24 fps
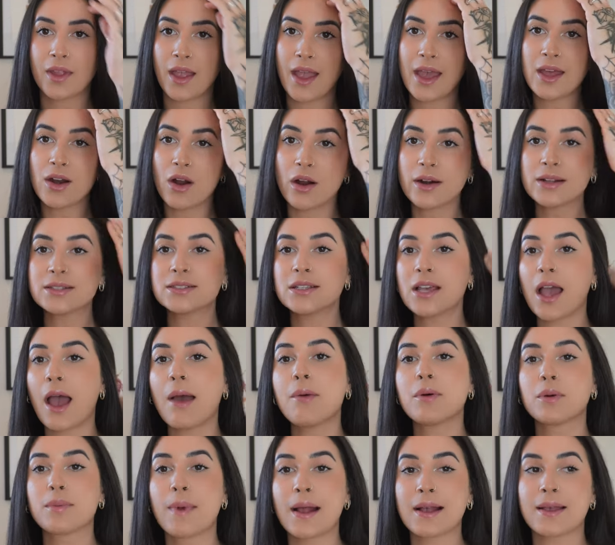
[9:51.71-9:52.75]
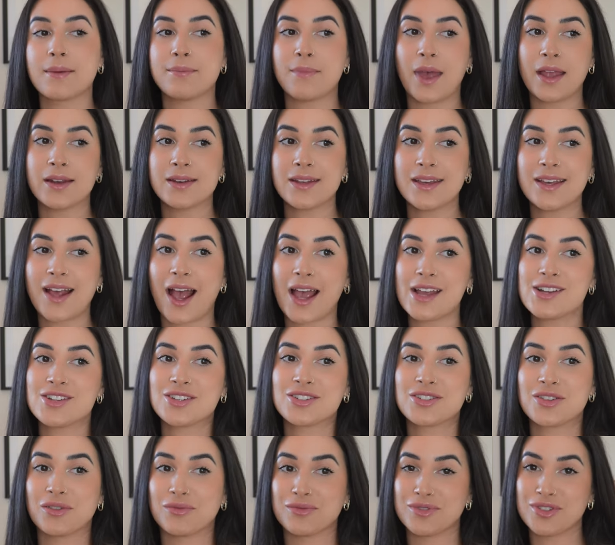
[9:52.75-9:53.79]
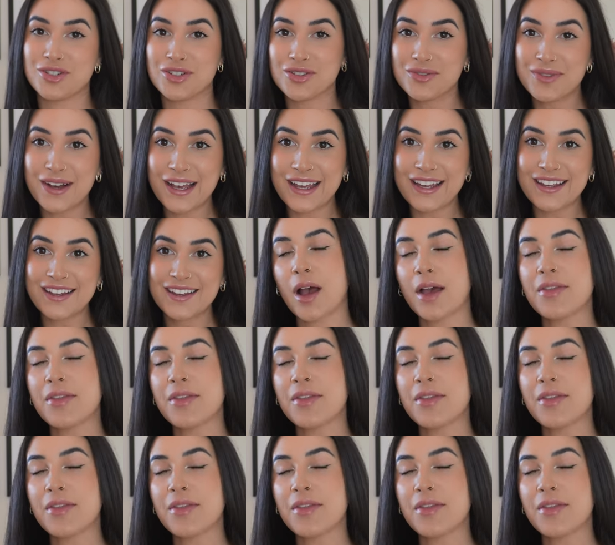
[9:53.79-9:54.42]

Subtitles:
And honestly, I would recommend it. I just don't do it.